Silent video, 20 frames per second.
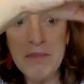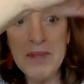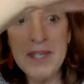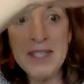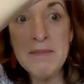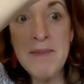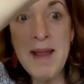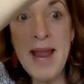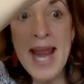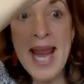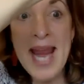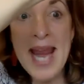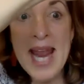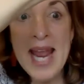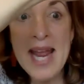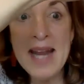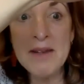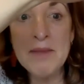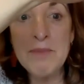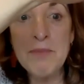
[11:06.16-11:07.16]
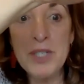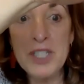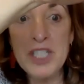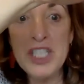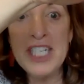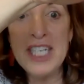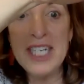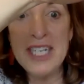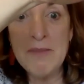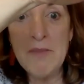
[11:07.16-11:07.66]
plus my hand's
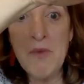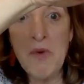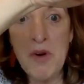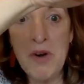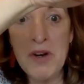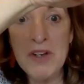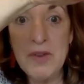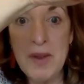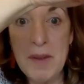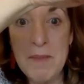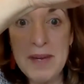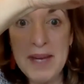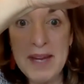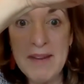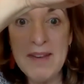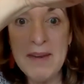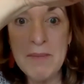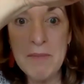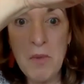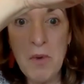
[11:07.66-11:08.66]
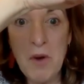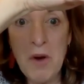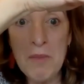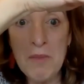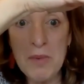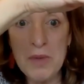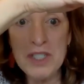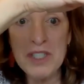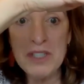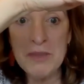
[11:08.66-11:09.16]
pushing it more, so I'm giving more
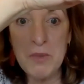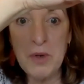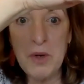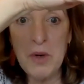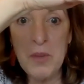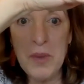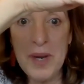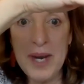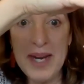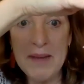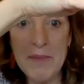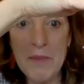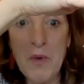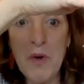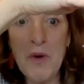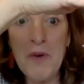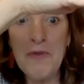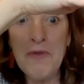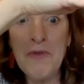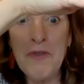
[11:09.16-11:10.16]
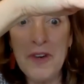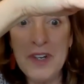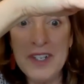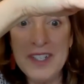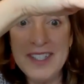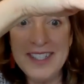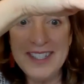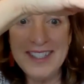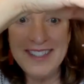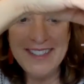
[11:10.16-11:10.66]
push, more weight, more
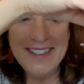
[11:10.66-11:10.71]
force.